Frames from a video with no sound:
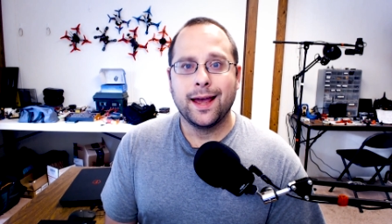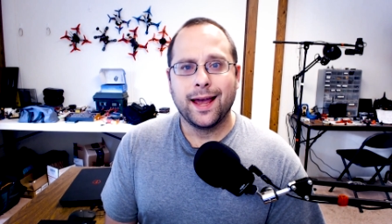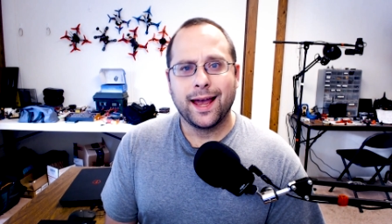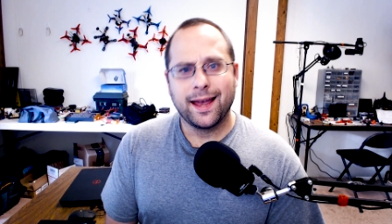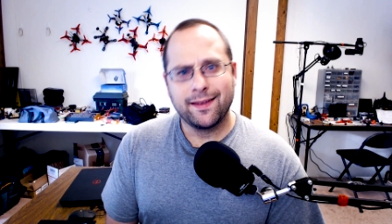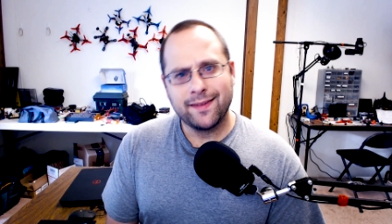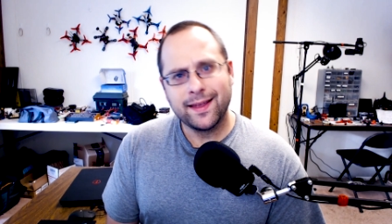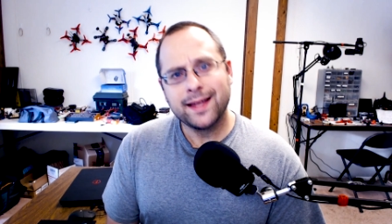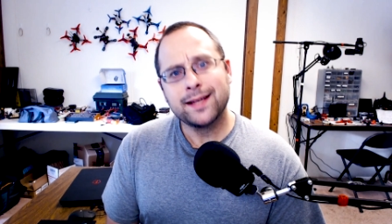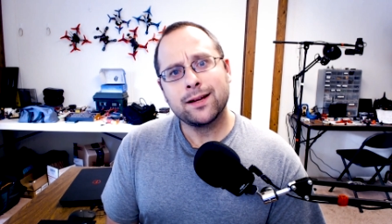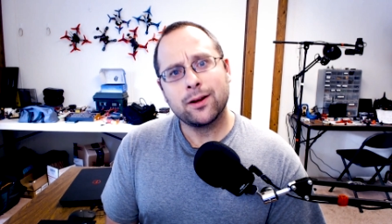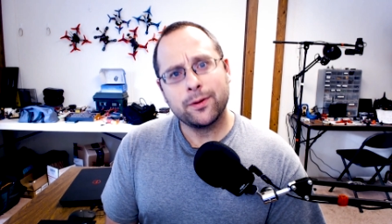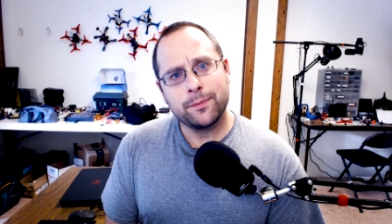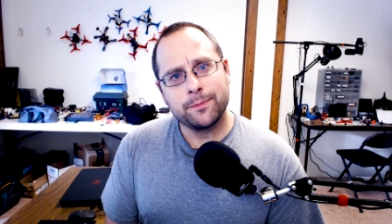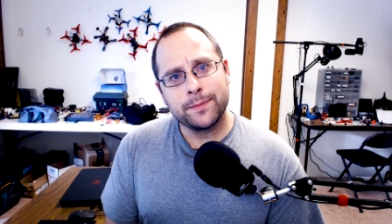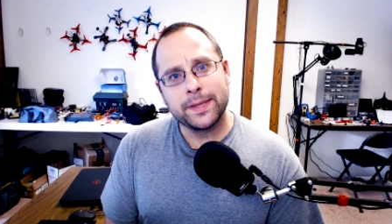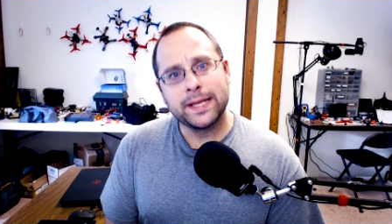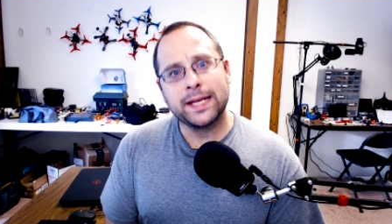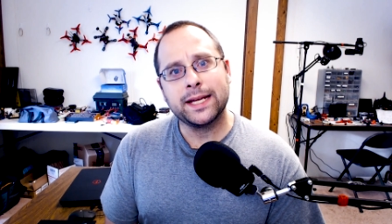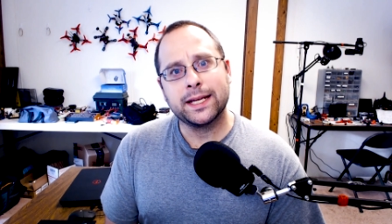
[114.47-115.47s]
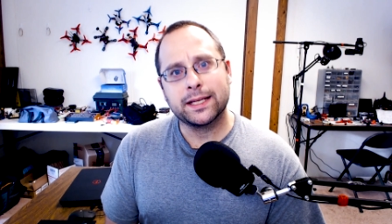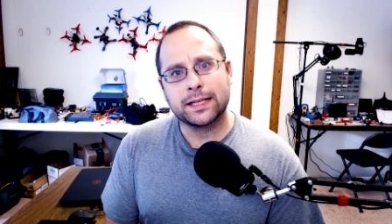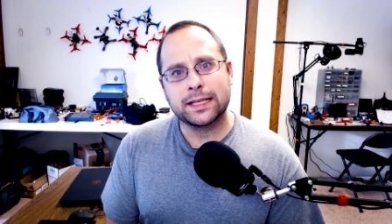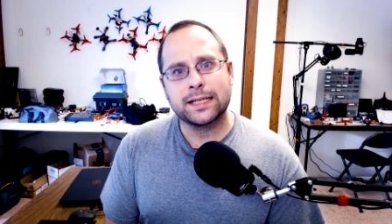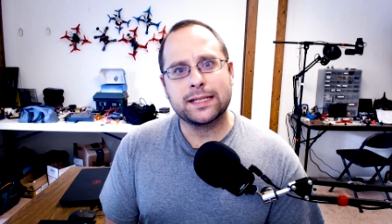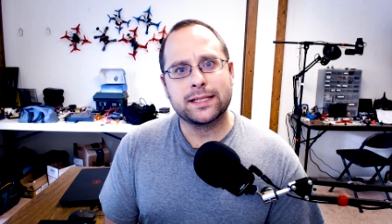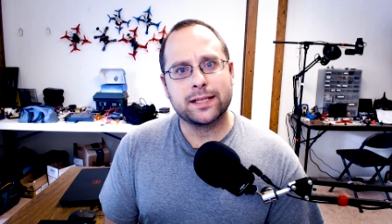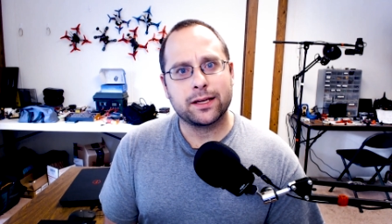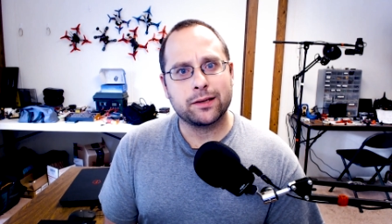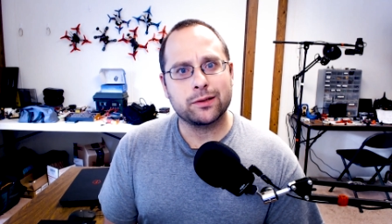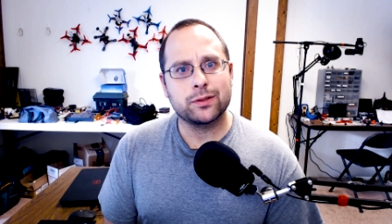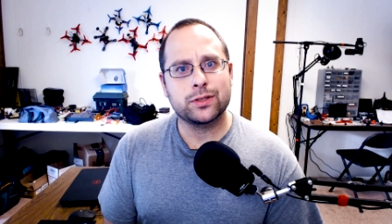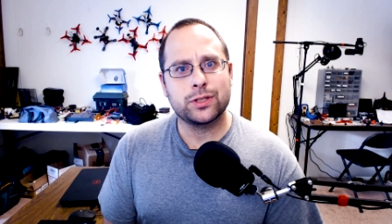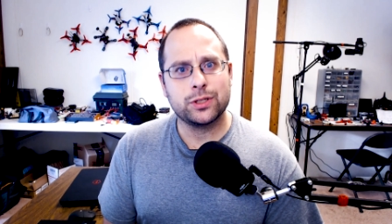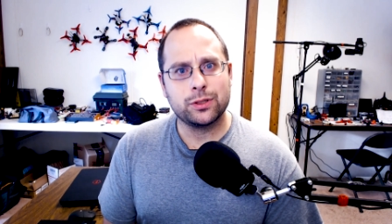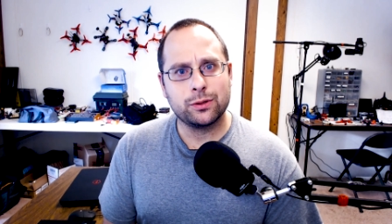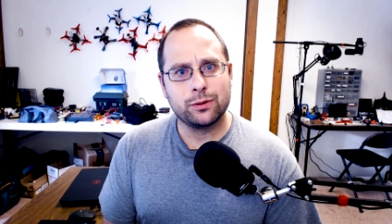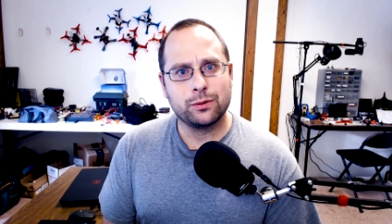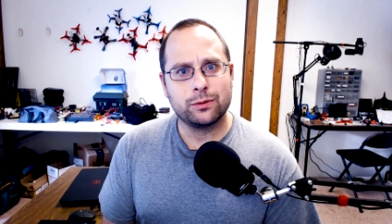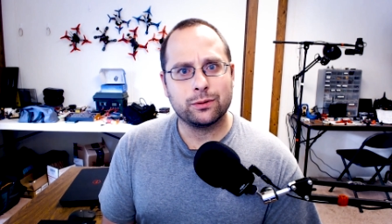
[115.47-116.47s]
And that immediately tells
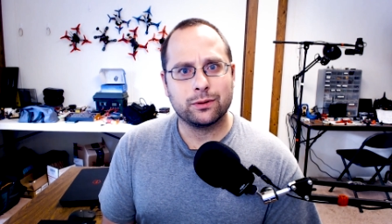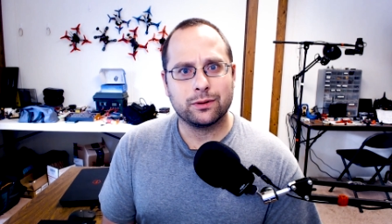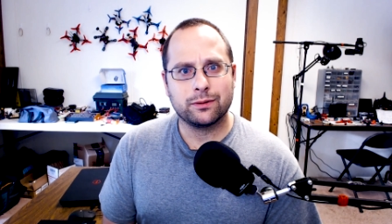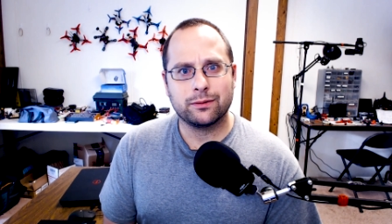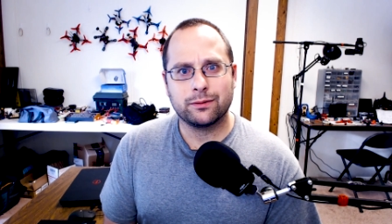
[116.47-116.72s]
you